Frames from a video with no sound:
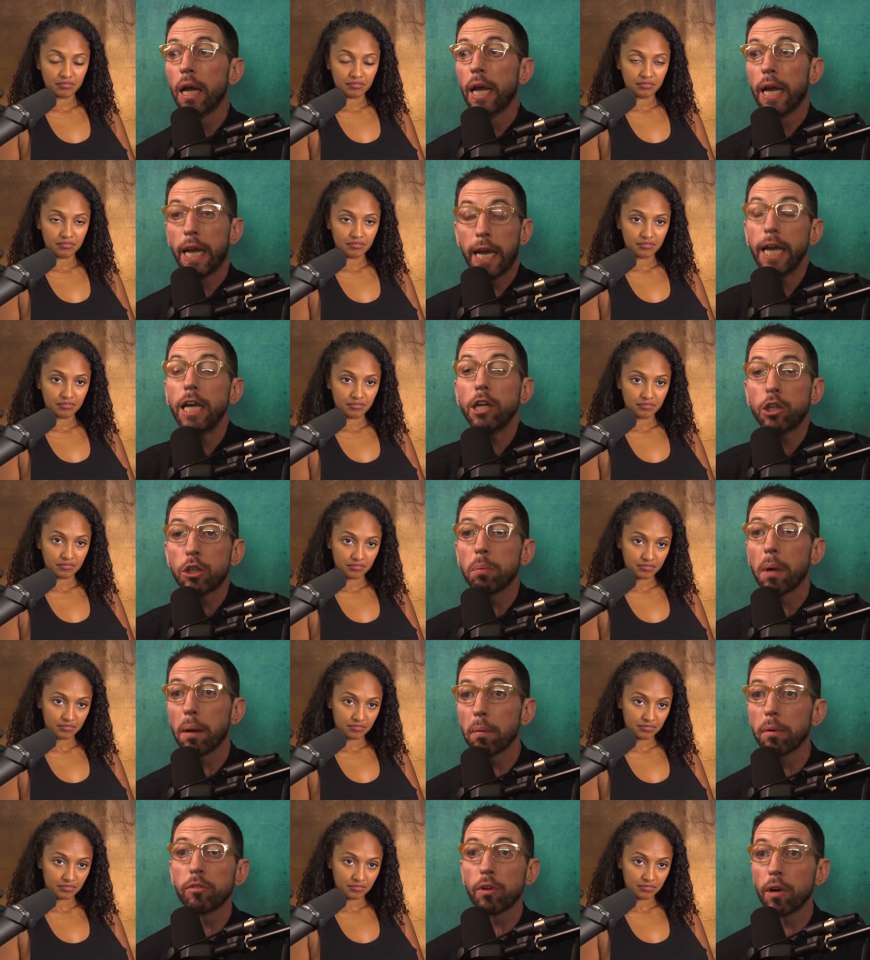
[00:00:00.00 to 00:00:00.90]
Speaker 1: He should
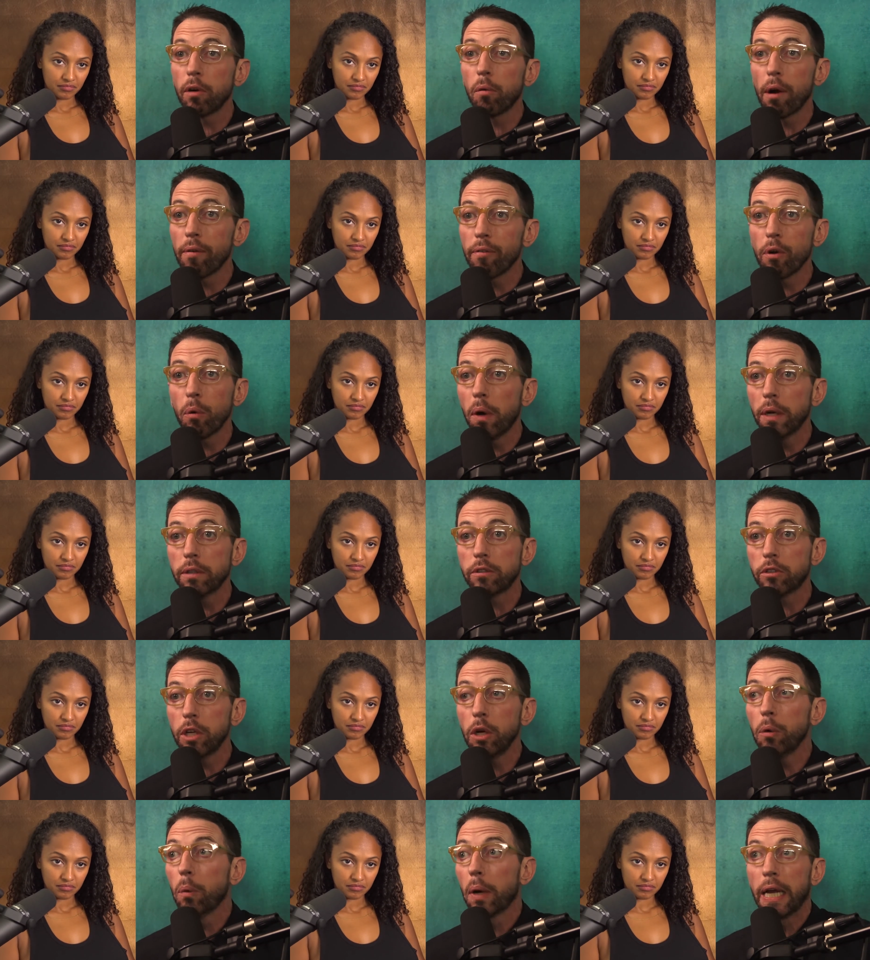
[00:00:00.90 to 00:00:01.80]
be able to drink wherever he wants
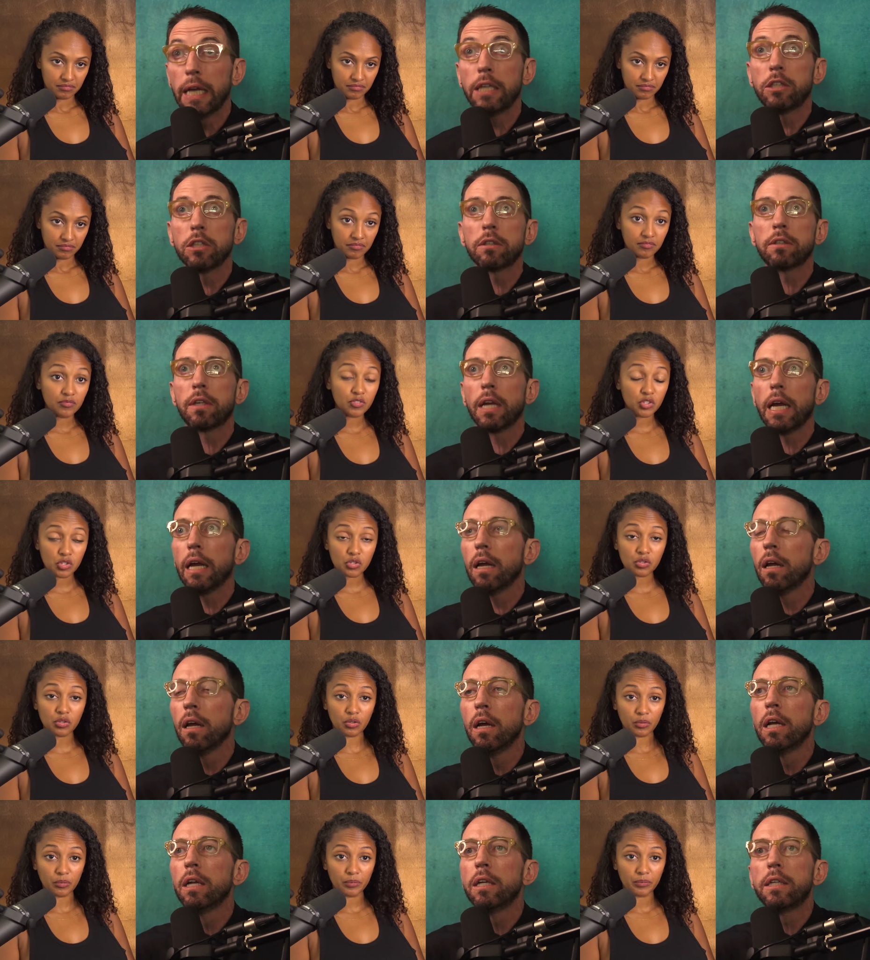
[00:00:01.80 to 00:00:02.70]
to. He
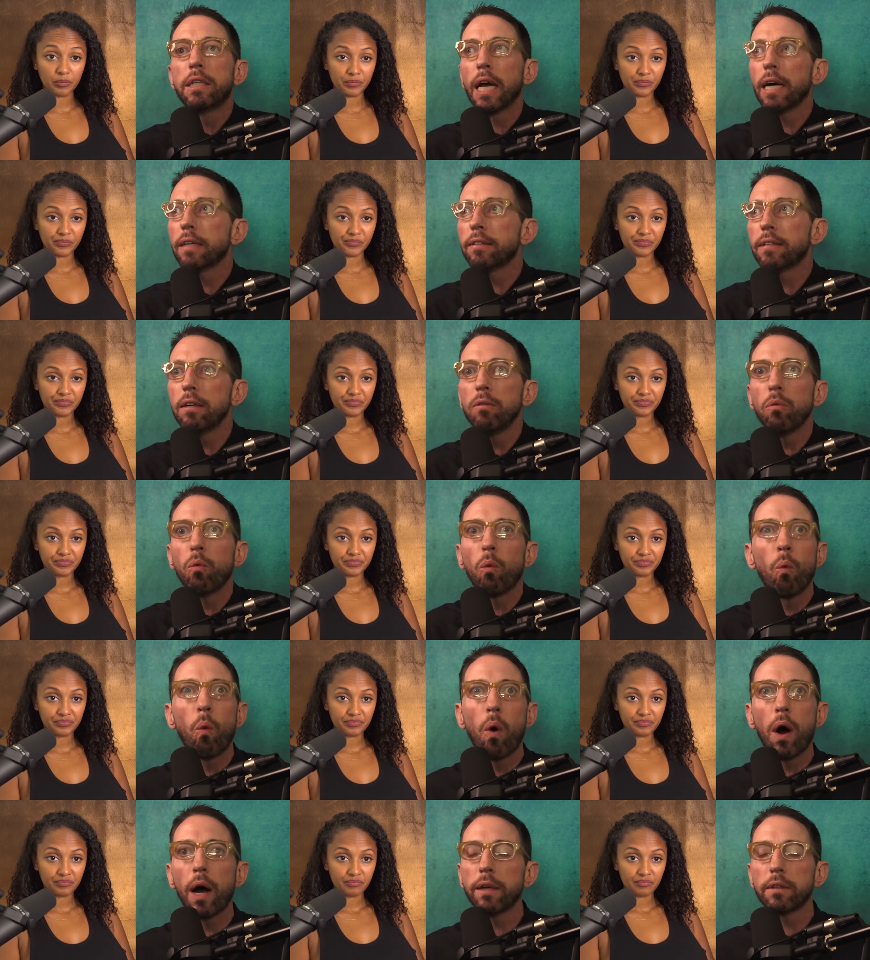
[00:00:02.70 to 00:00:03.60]
just doesn't
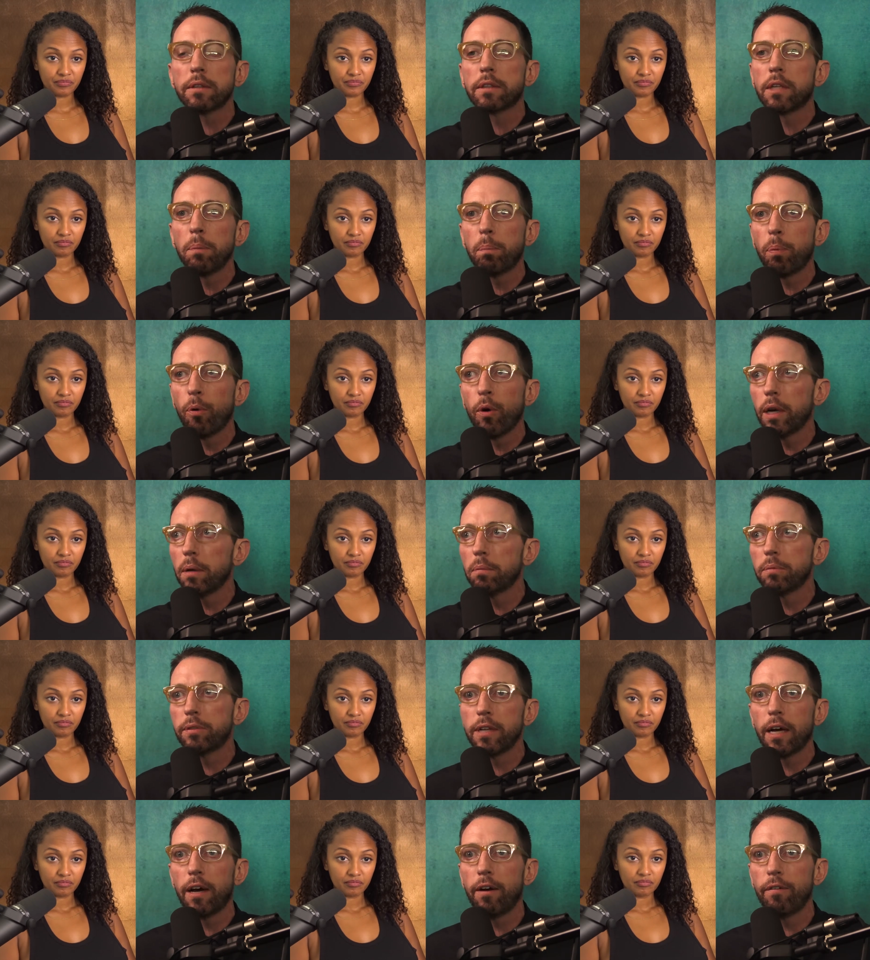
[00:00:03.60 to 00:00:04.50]
want to put
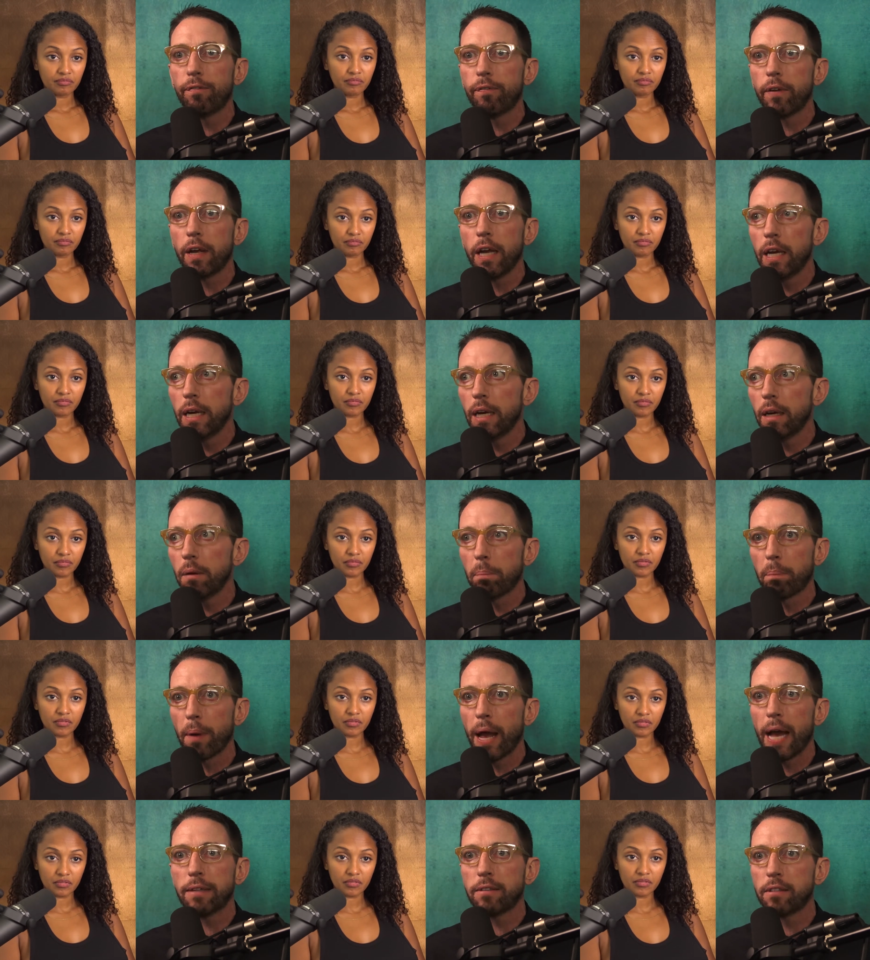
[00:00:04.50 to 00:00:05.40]
himself in a
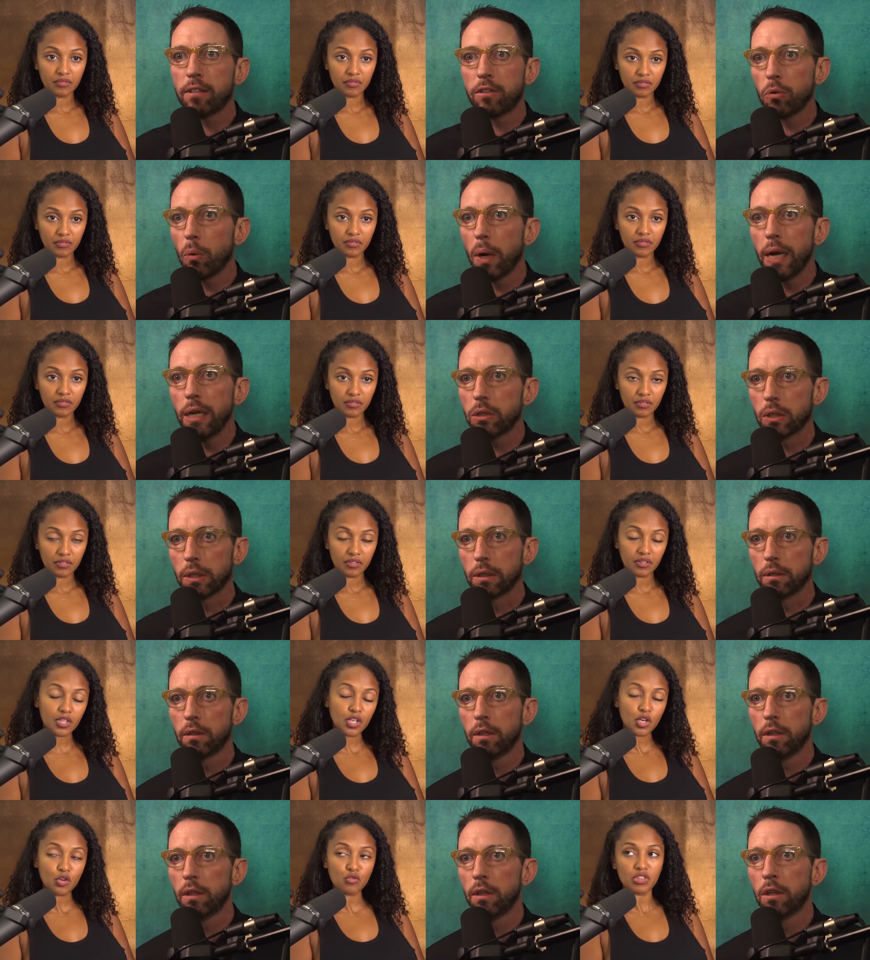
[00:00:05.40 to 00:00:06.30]
bad situation.
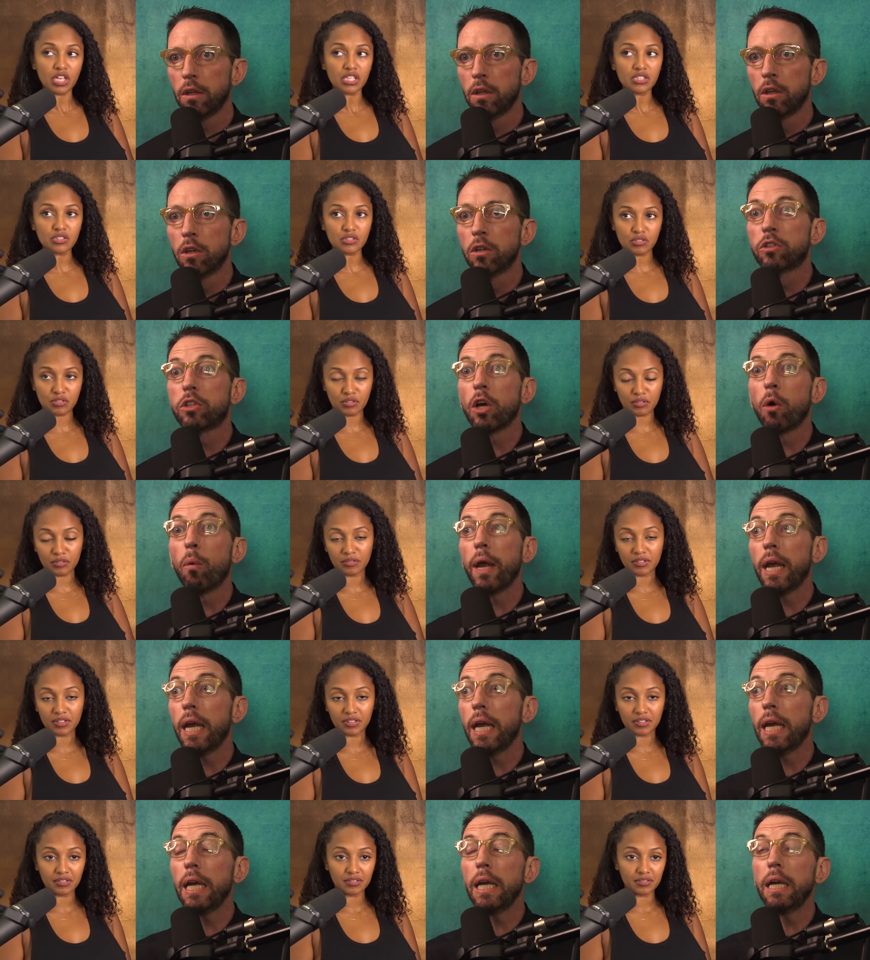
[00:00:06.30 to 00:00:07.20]
No, that's so true.
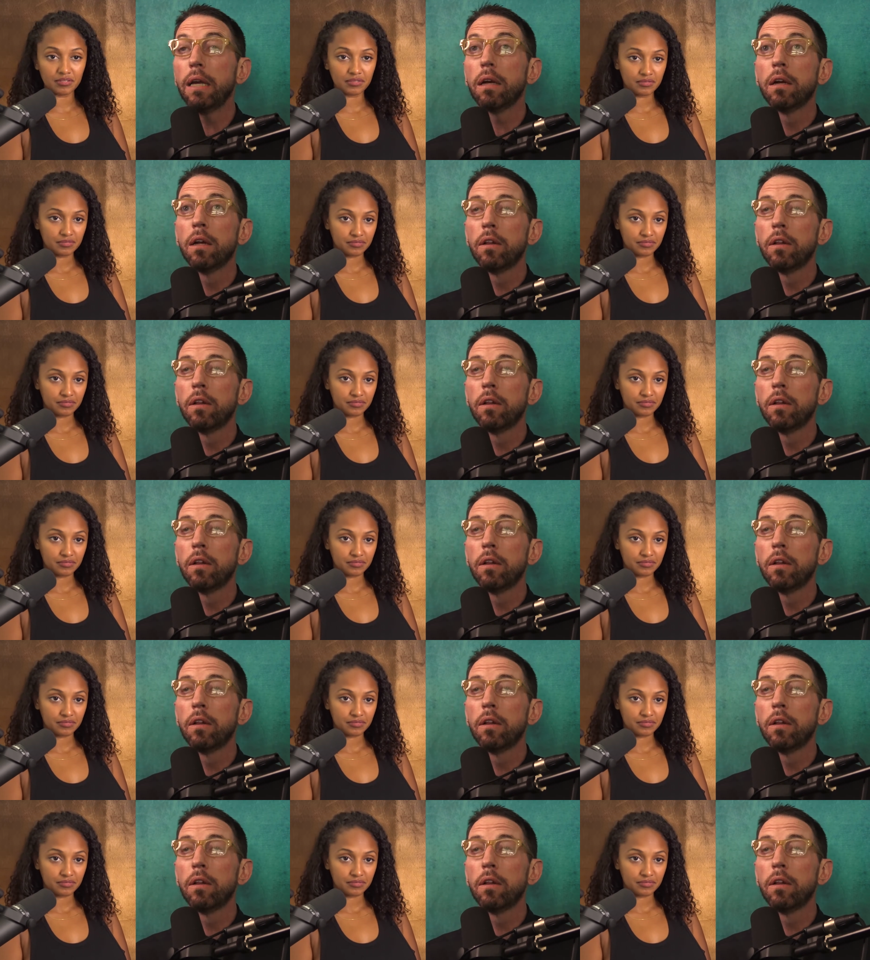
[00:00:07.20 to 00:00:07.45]
he